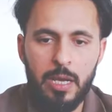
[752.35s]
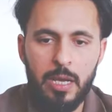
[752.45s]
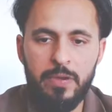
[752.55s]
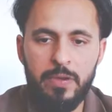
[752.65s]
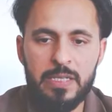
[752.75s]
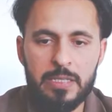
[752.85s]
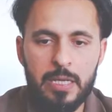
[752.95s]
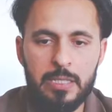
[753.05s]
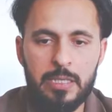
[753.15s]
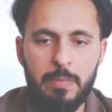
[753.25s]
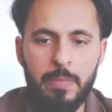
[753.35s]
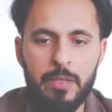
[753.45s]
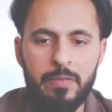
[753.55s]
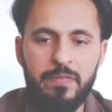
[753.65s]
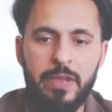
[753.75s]
We've discussed about
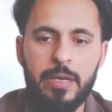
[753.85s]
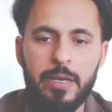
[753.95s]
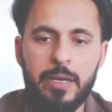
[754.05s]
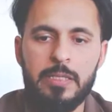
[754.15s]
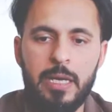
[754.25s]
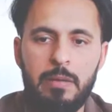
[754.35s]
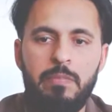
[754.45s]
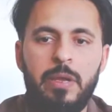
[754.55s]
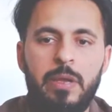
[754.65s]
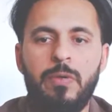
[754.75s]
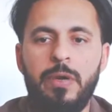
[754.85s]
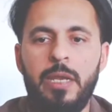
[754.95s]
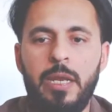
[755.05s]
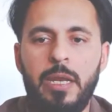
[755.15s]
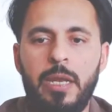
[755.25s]
the weakness in Bitcoin
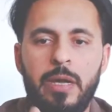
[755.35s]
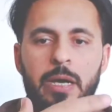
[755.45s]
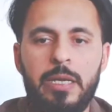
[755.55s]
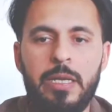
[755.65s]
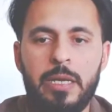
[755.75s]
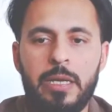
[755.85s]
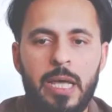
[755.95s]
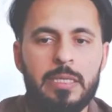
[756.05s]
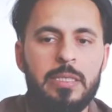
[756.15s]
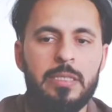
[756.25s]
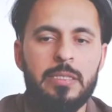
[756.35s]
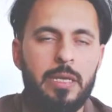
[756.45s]
in our earlier classes,